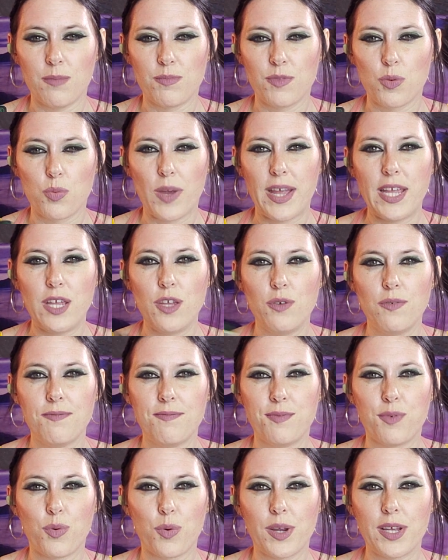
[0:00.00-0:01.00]
the way you
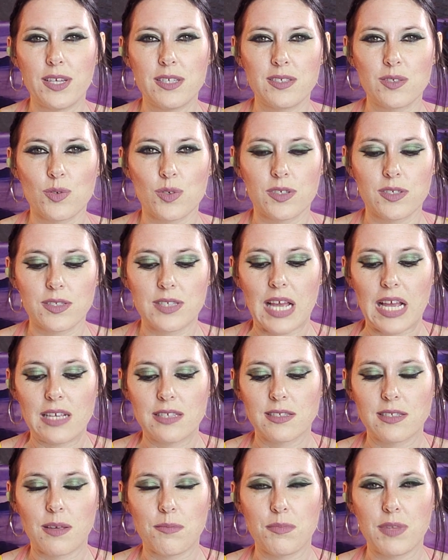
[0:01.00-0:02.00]
voice or say
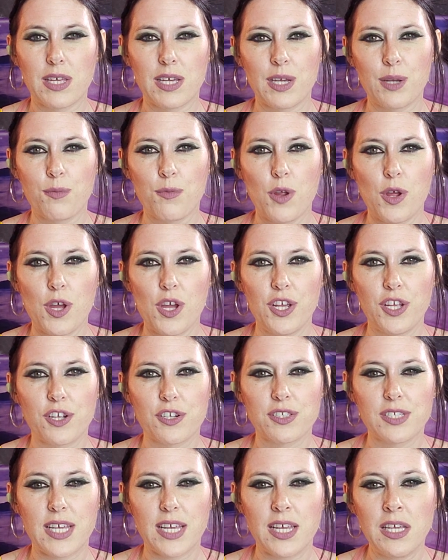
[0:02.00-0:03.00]
something,
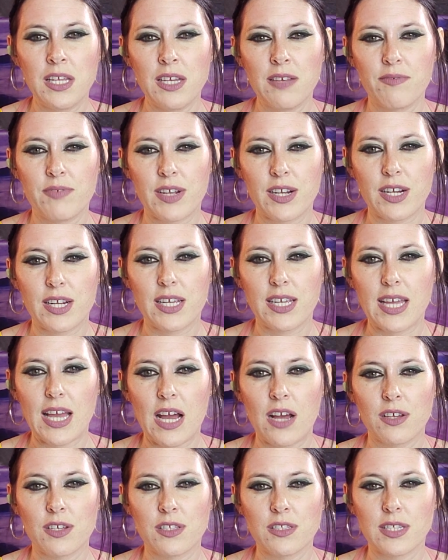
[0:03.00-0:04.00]
you're taking a very
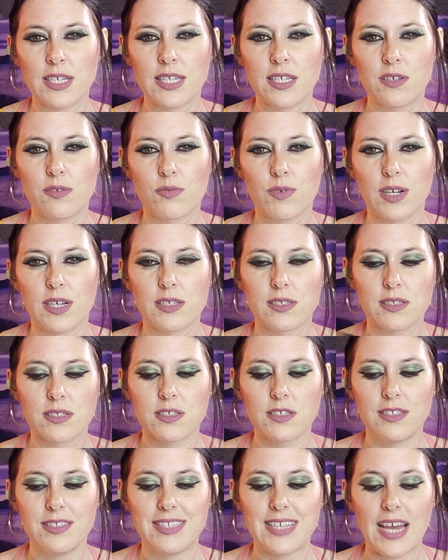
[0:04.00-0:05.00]
calculated risk
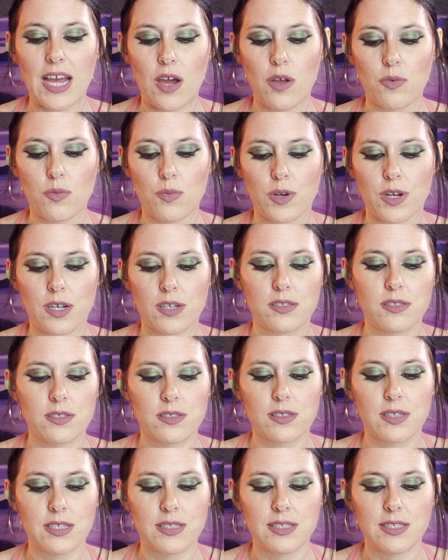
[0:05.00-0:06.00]

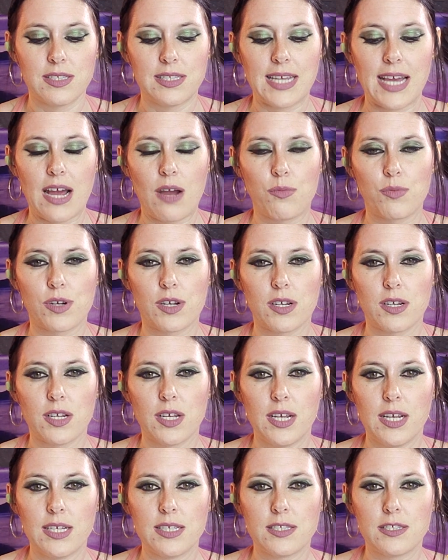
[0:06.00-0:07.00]
downwards. It's a downward
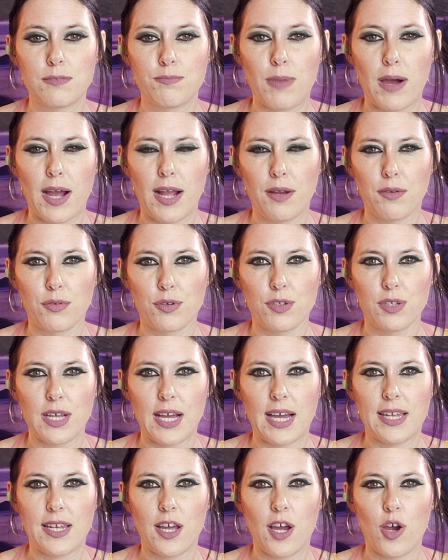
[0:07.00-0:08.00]
spiral
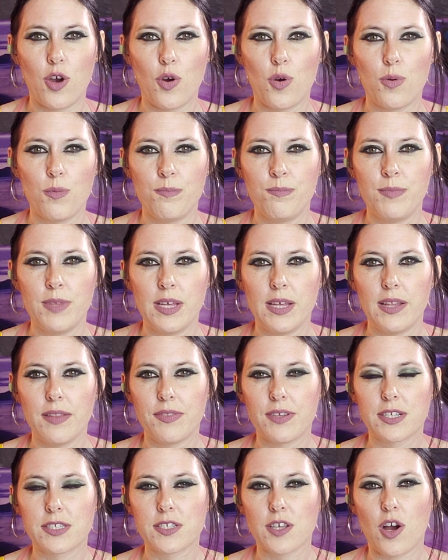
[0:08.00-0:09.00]
at home.
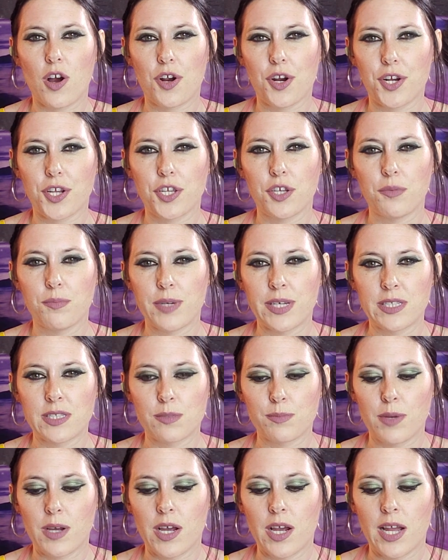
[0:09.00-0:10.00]
There's
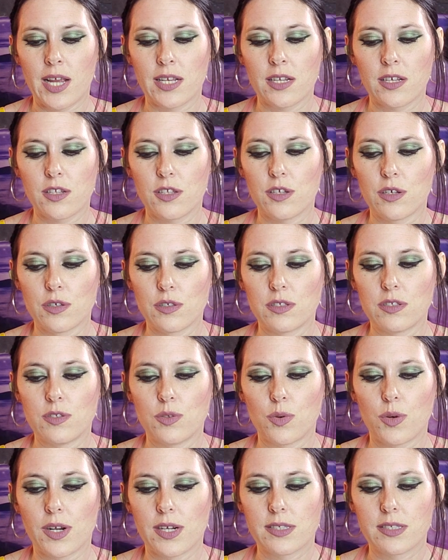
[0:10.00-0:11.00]
arguments behind closed
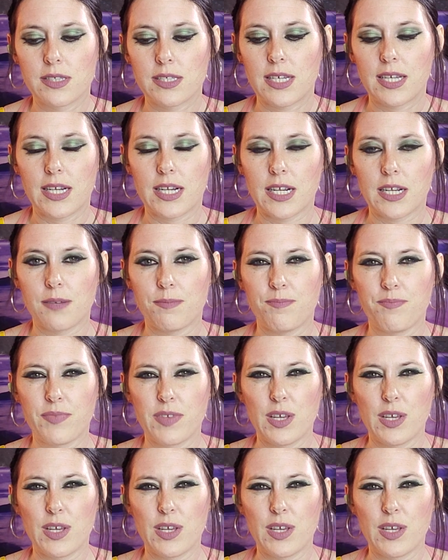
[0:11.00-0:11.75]
doors here.